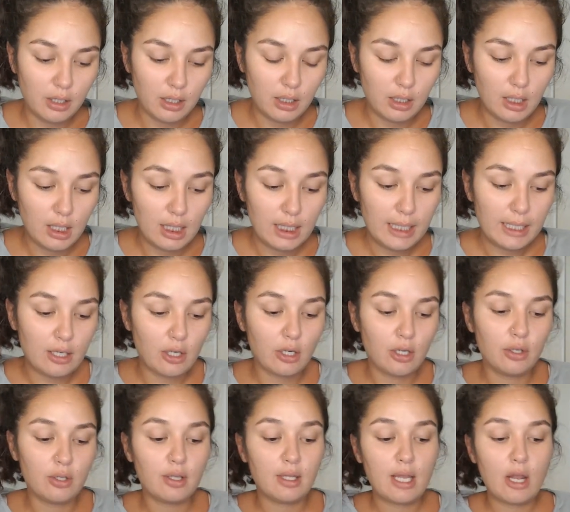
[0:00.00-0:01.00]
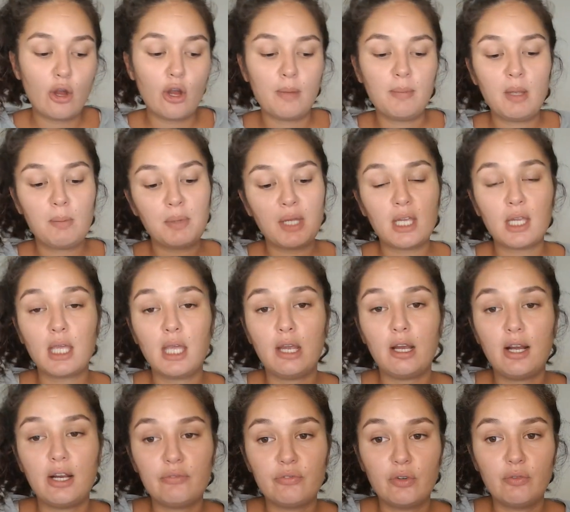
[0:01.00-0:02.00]
Leo, Hermit being here
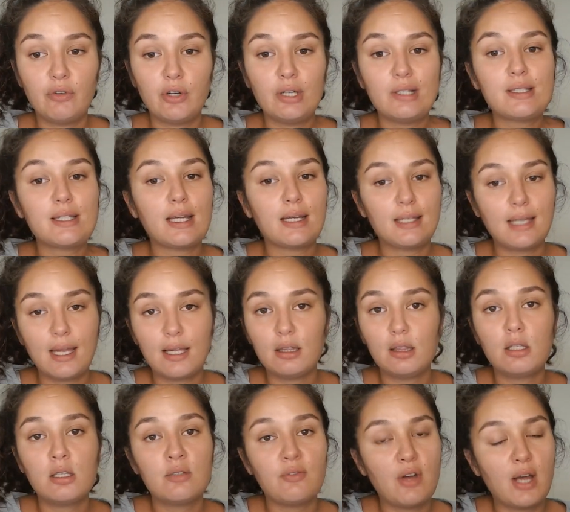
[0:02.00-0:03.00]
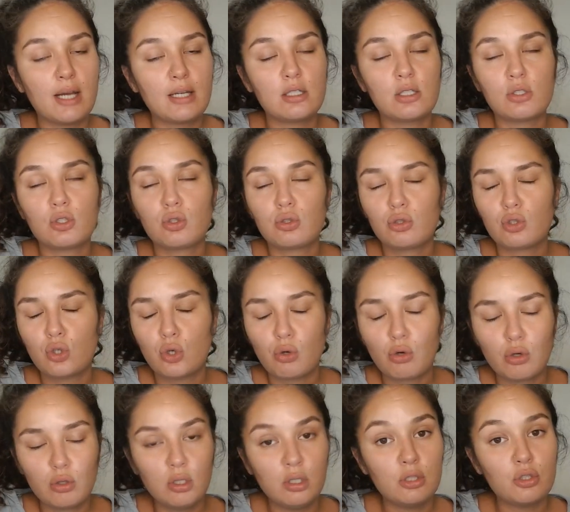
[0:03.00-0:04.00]
in reverse, again, the divine is
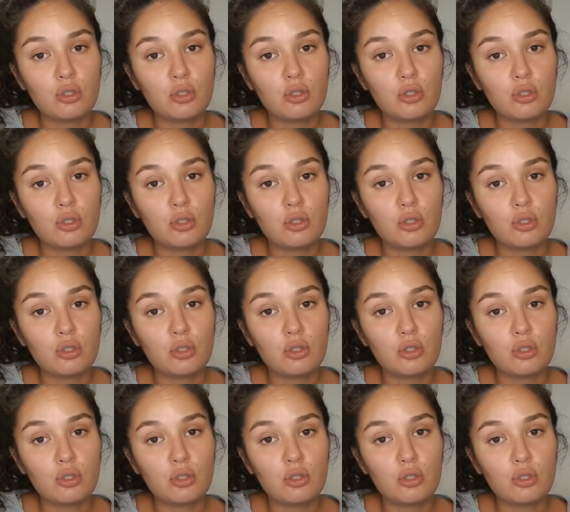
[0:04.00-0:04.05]
truly,